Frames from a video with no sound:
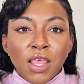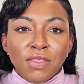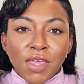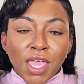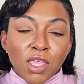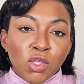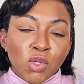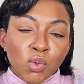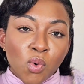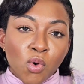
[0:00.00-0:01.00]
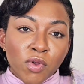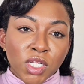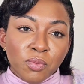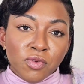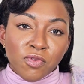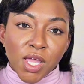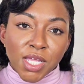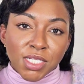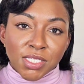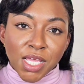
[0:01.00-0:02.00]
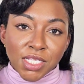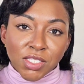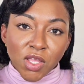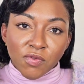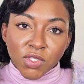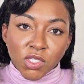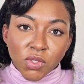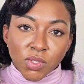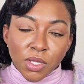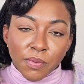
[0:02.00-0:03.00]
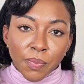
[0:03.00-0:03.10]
that you already provide that service user.